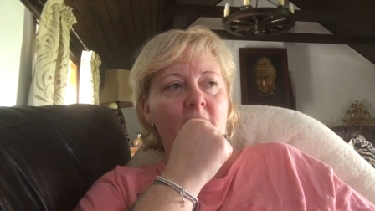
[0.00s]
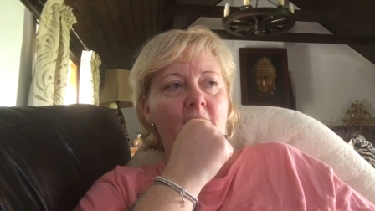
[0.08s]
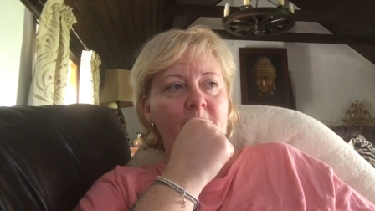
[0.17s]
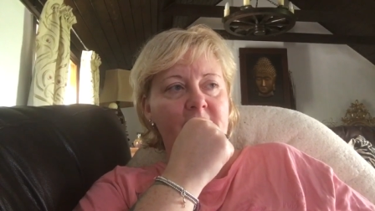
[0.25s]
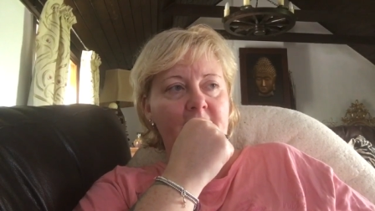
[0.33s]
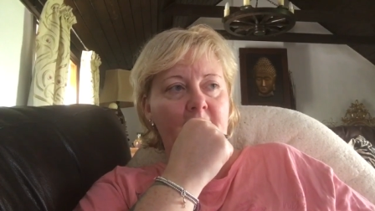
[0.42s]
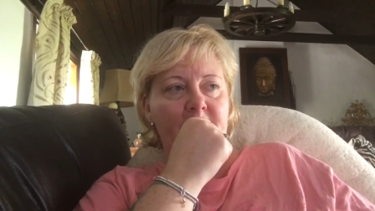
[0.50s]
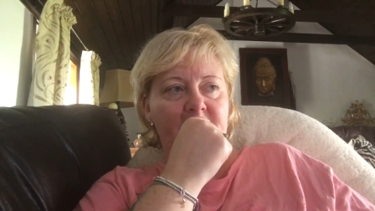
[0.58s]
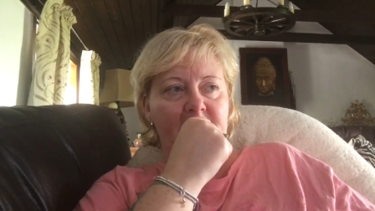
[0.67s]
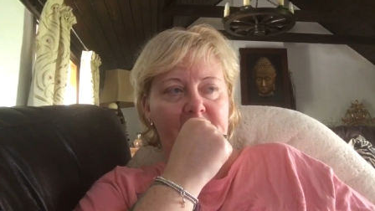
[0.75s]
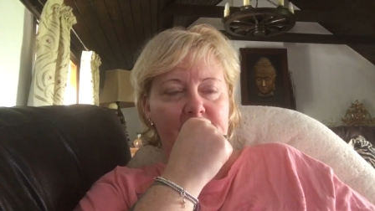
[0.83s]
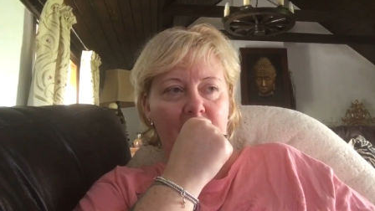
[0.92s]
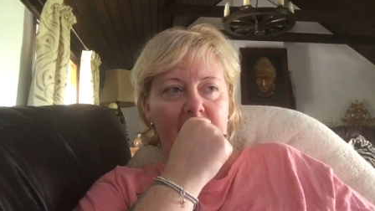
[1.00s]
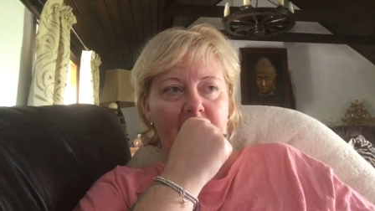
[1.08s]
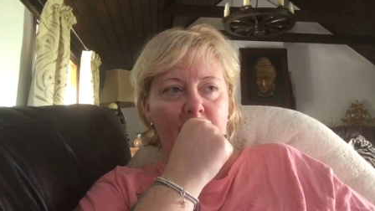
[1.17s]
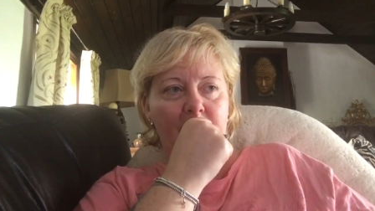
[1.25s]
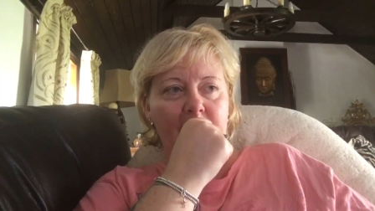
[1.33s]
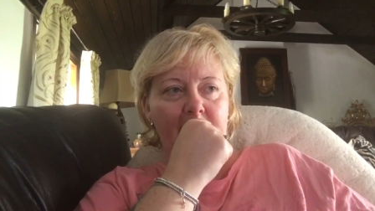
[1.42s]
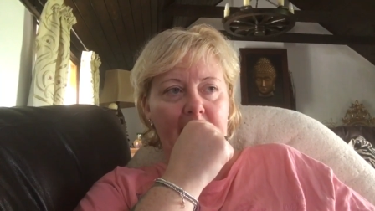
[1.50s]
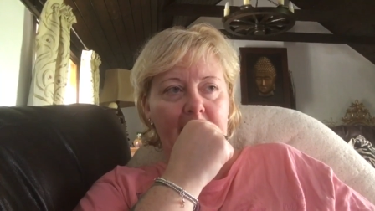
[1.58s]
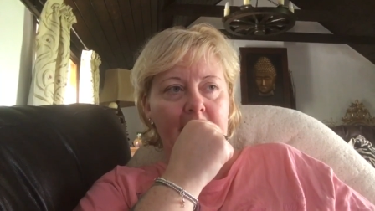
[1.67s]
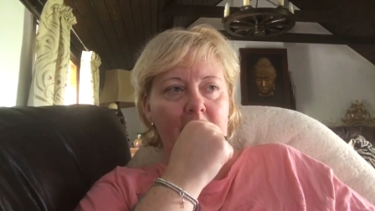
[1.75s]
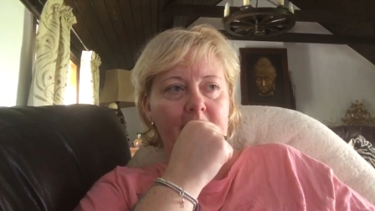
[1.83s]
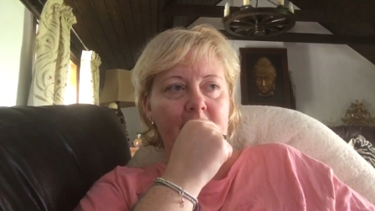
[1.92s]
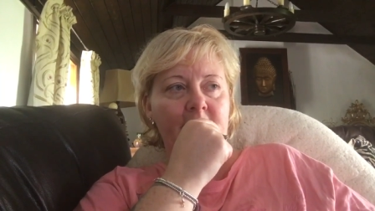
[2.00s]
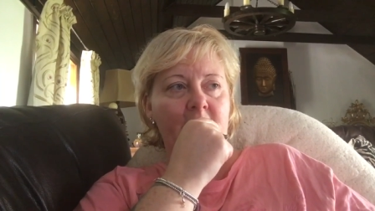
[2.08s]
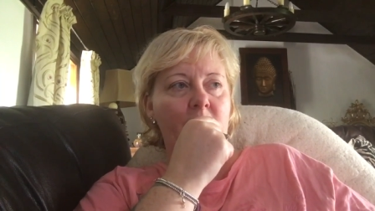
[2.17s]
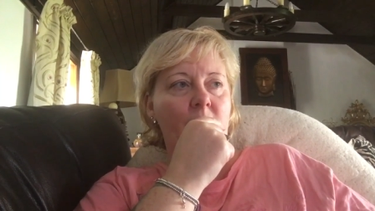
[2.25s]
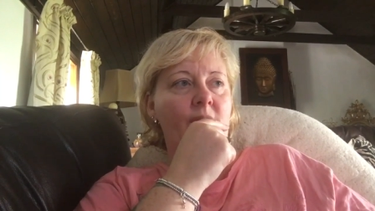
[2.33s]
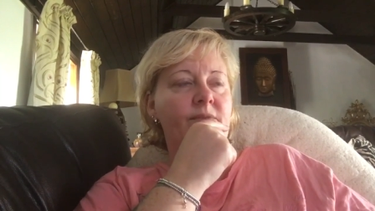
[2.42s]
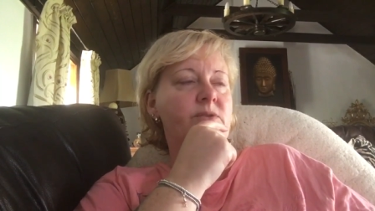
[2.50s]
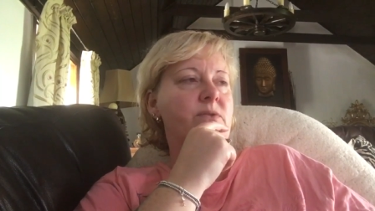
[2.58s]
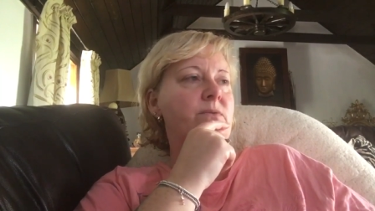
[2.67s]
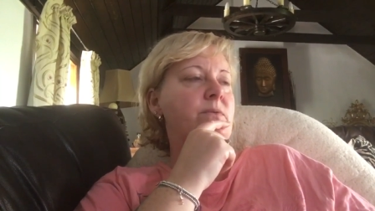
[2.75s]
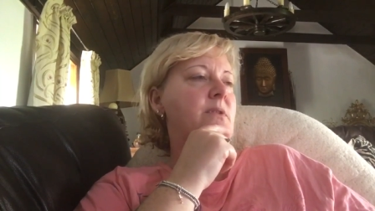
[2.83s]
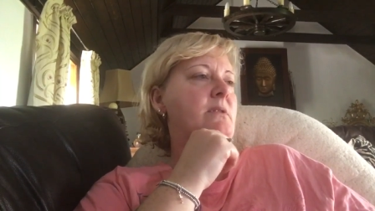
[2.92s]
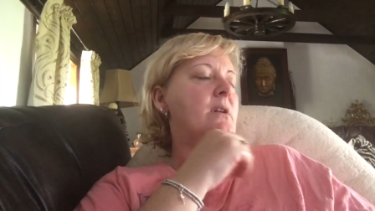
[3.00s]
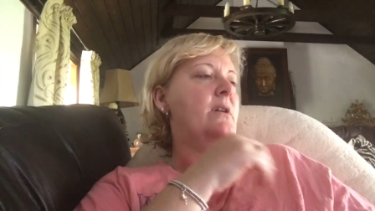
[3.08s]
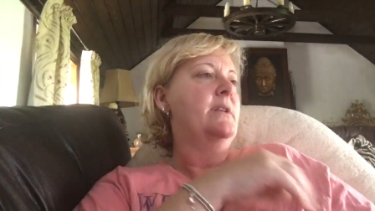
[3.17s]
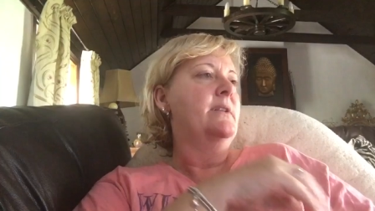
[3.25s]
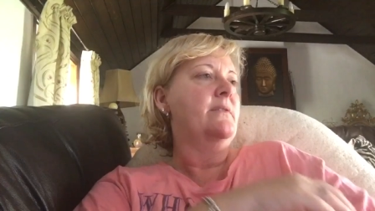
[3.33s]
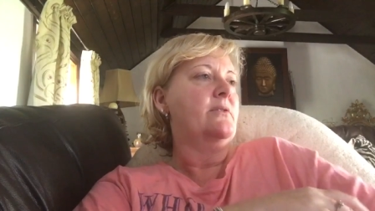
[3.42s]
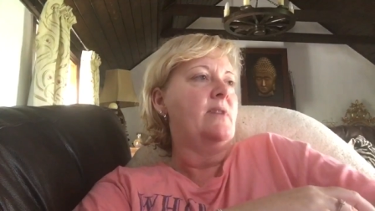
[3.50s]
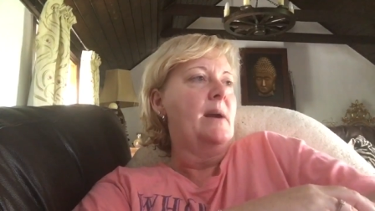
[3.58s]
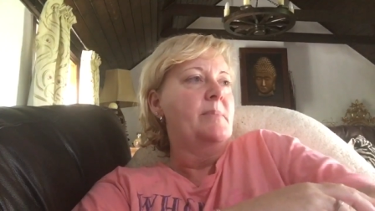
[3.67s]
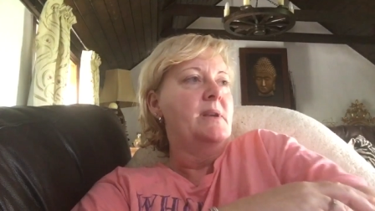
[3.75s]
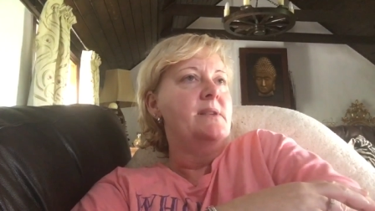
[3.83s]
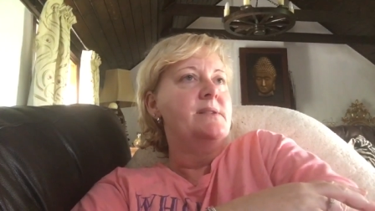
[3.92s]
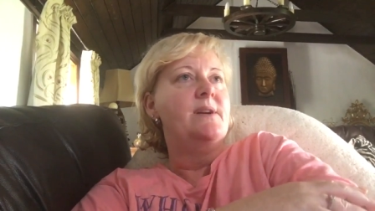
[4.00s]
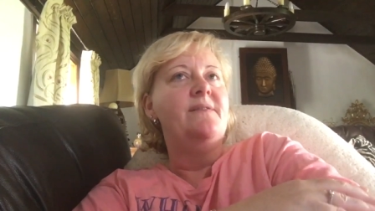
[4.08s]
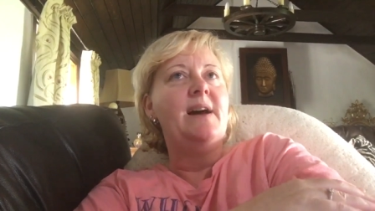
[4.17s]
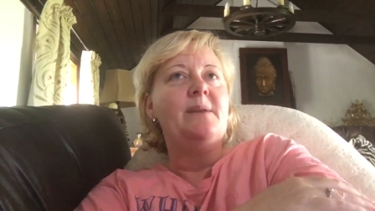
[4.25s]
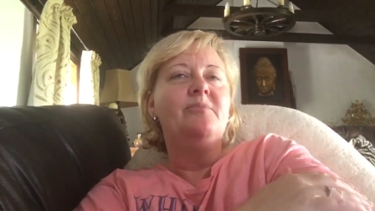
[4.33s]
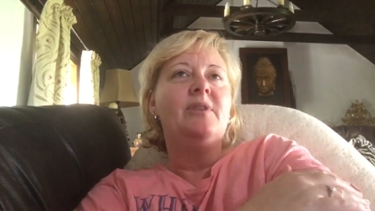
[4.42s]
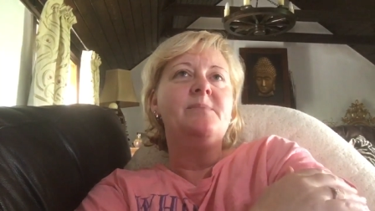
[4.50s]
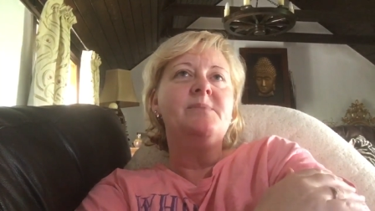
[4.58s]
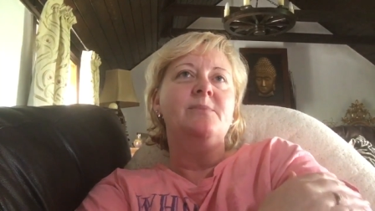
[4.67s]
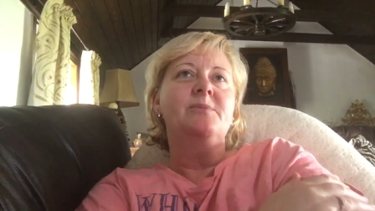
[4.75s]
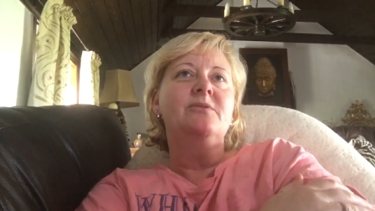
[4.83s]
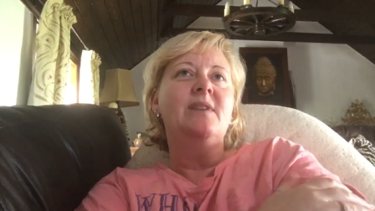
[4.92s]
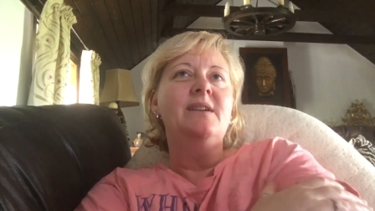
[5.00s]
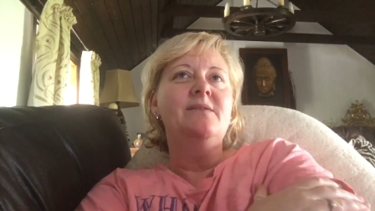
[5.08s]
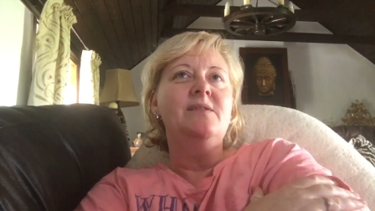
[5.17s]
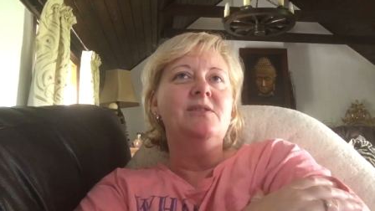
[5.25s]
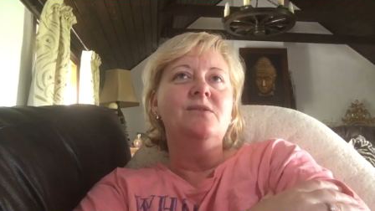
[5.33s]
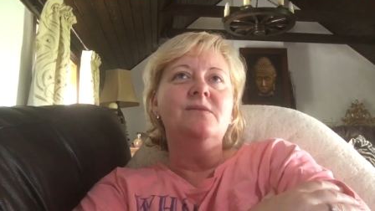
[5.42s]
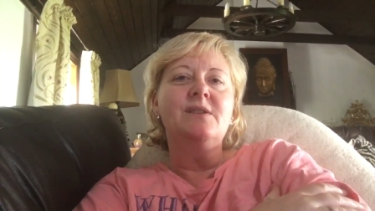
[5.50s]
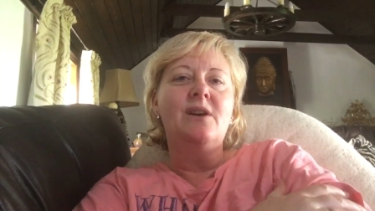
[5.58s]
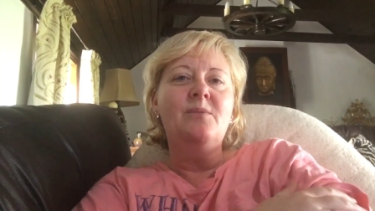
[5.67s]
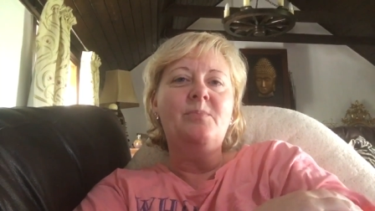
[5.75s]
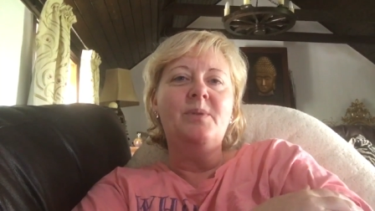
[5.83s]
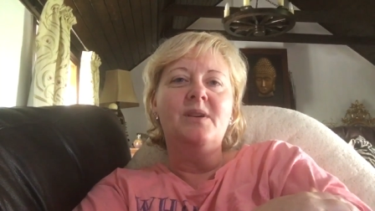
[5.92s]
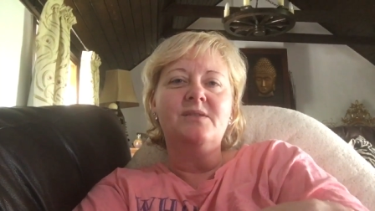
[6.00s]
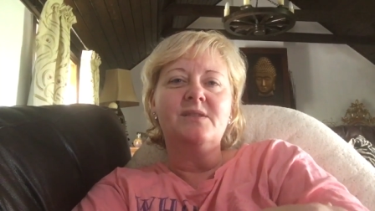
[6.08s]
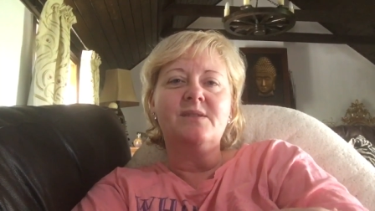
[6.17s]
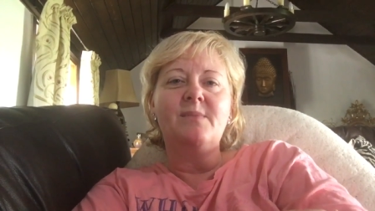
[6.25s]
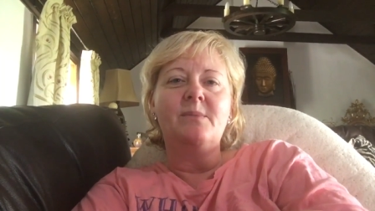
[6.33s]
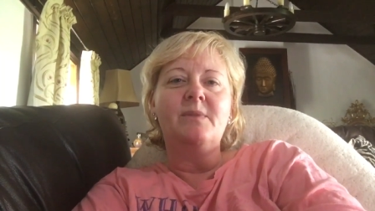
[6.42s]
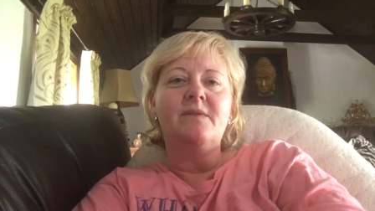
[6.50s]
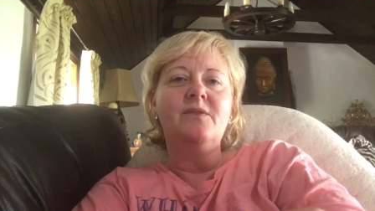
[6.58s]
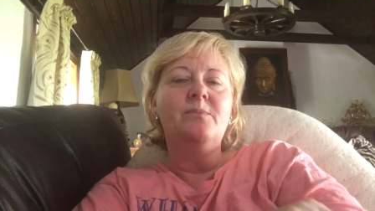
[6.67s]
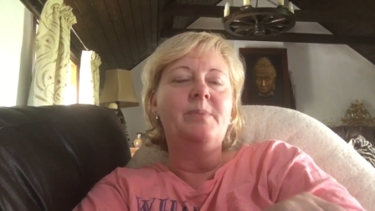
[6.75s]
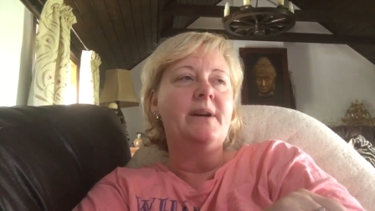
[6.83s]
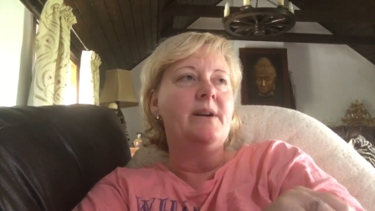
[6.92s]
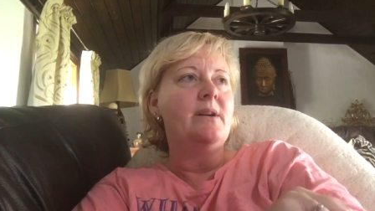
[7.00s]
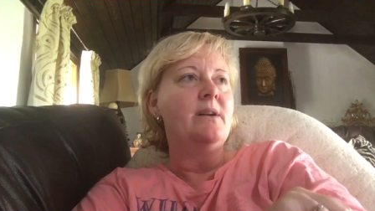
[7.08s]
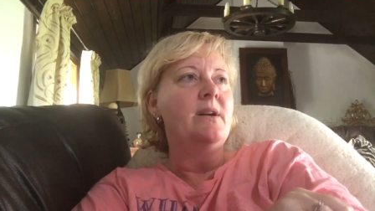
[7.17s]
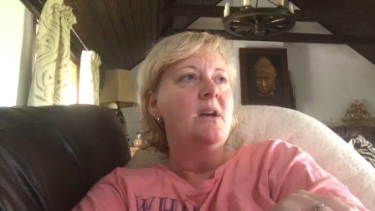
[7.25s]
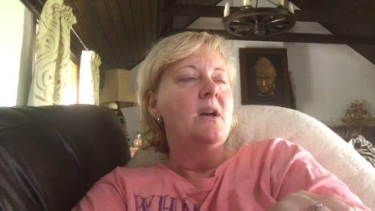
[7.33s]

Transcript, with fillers: I'm a skeptic, so I kept thinking, you know, after all the kind of crap years I've had, perhaps I'm creating this utopia just to make me feel better.